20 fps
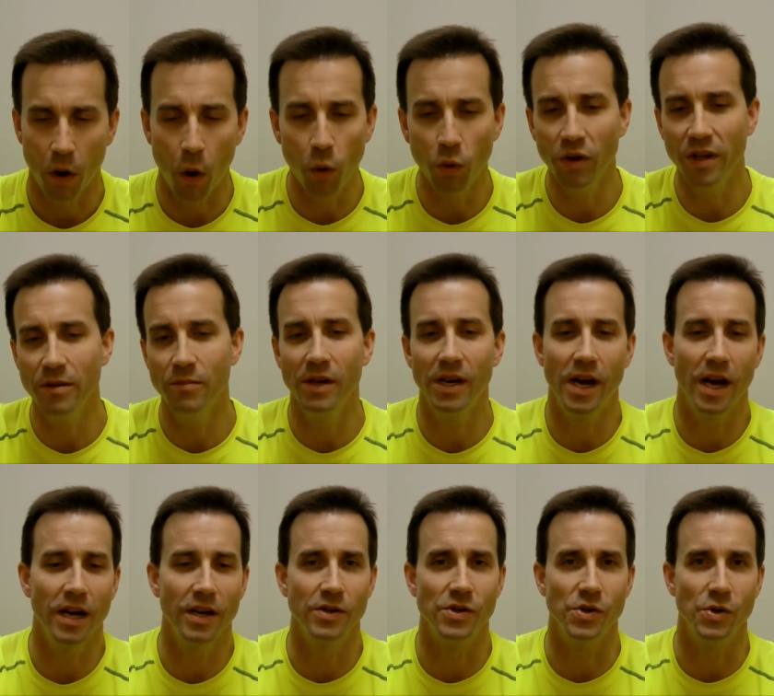Only
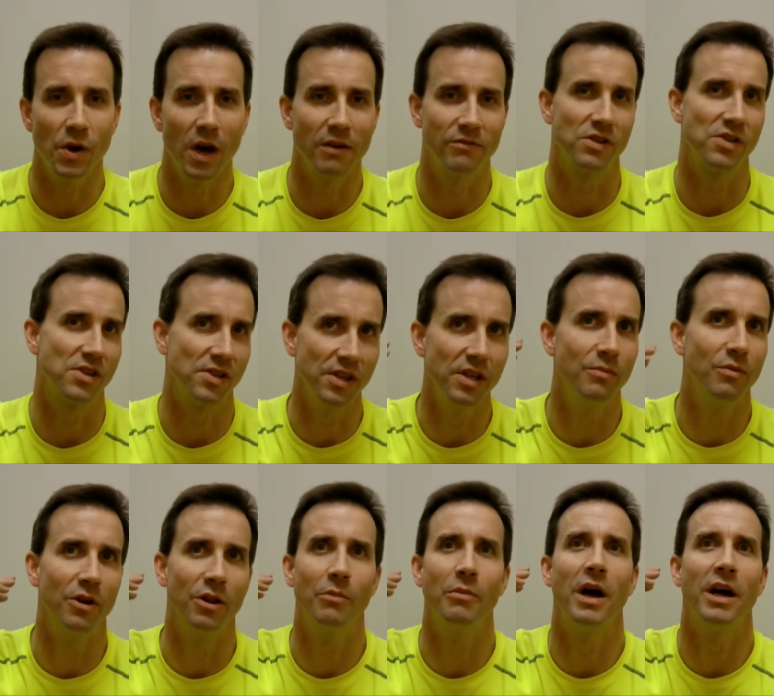because you have to
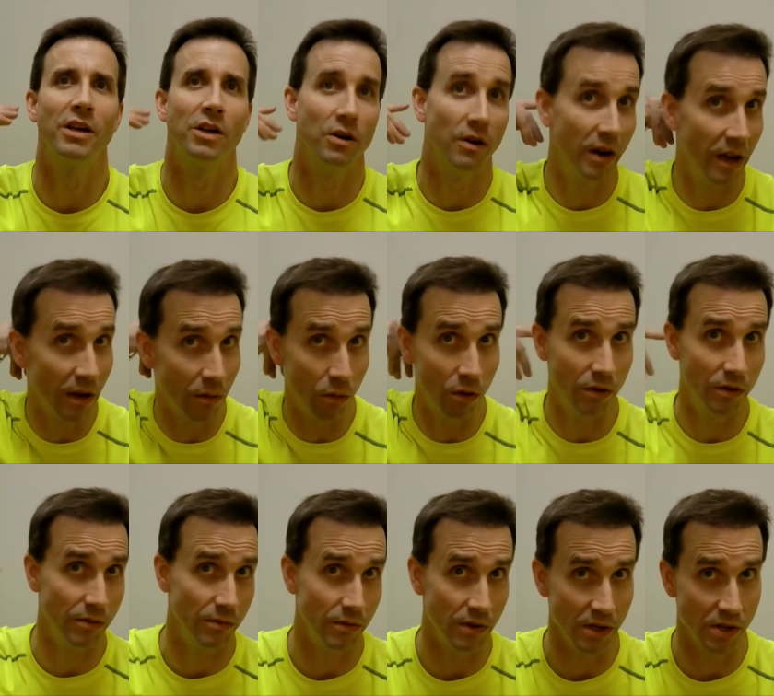sleep on the back of your head where
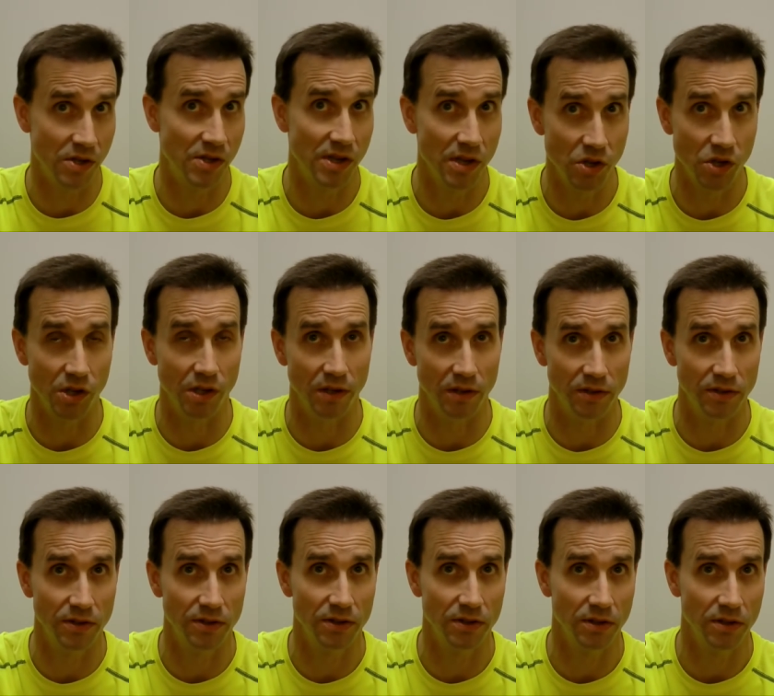the incision
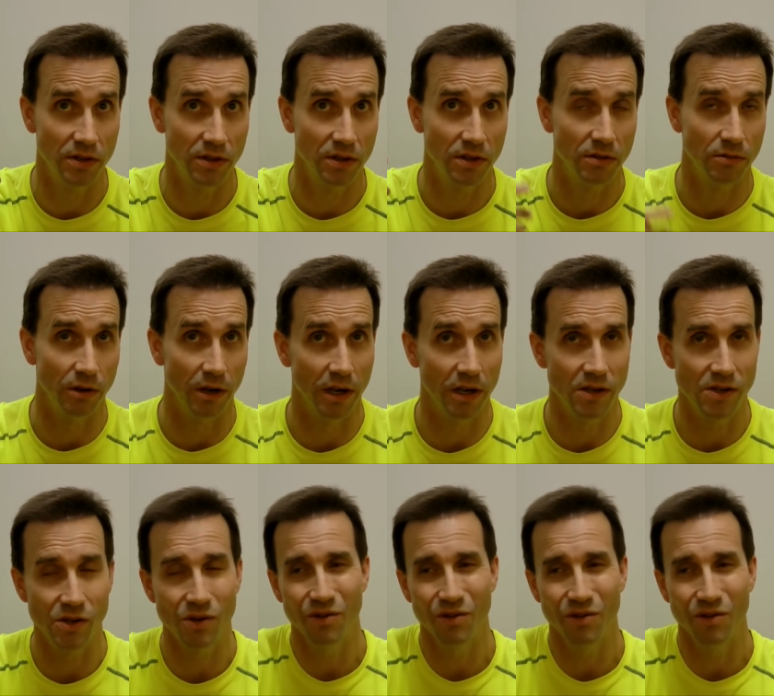is, right?